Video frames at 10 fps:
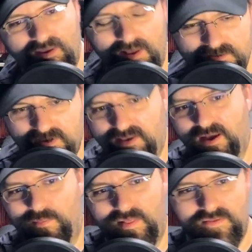as you can
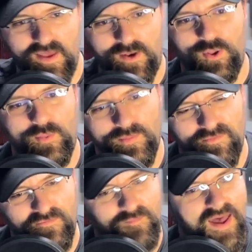tell by the title up
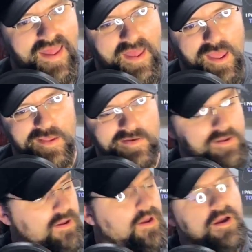above my head,
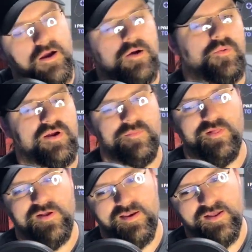we're going to be
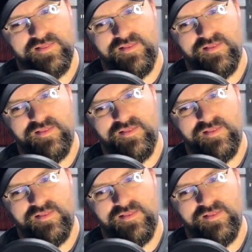looking at